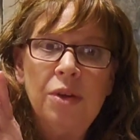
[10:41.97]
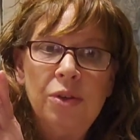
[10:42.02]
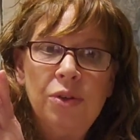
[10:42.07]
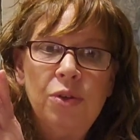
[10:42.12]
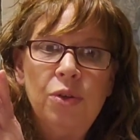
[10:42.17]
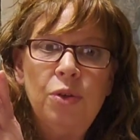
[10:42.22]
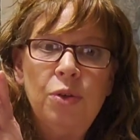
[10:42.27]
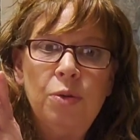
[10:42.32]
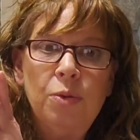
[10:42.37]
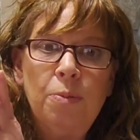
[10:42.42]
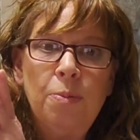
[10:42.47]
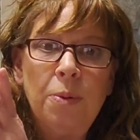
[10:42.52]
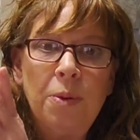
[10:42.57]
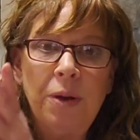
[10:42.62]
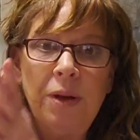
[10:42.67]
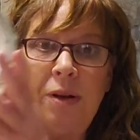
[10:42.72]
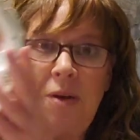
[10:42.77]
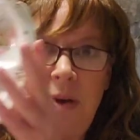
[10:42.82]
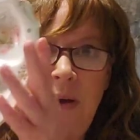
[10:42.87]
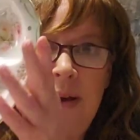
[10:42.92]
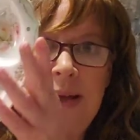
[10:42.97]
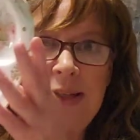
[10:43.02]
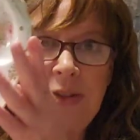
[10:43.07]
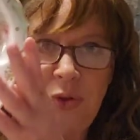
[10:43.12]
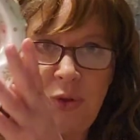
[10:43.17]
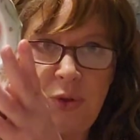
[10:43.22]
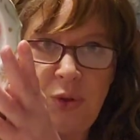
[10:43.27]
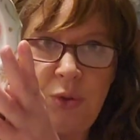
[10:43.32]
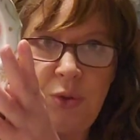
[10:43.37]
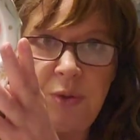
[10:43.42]
to put
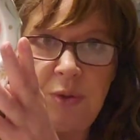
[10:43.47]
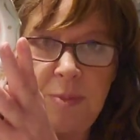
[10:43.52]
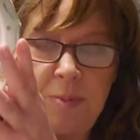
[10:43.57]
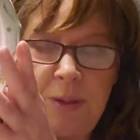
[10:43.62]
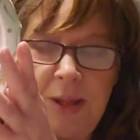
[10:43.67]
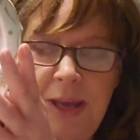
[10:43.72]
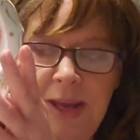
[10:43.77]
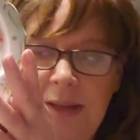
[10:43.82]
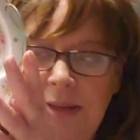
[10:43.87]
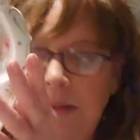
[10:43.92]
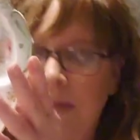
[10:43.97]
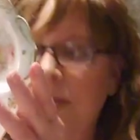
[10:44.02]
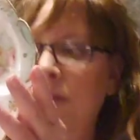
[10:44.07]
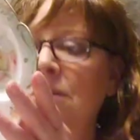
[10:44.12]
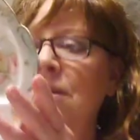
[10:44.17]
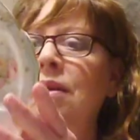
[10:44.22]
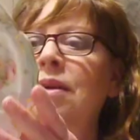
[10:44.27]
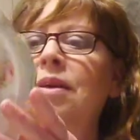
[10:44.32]
onto the plates.